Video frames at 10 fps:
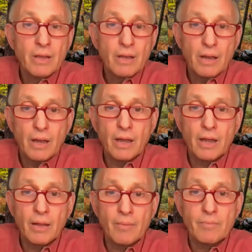
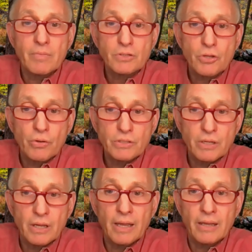um, so it's
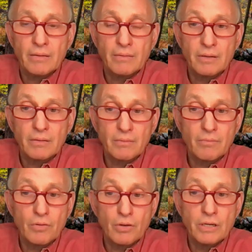a,
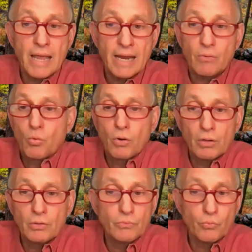a
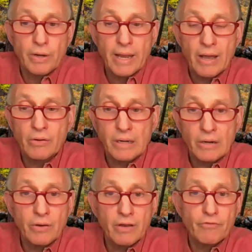world-renowned
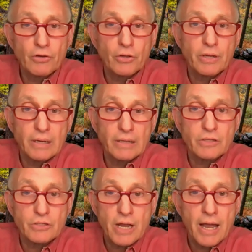area for looking at the
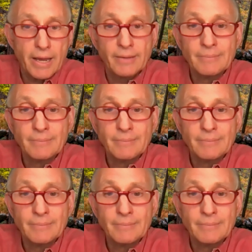sky.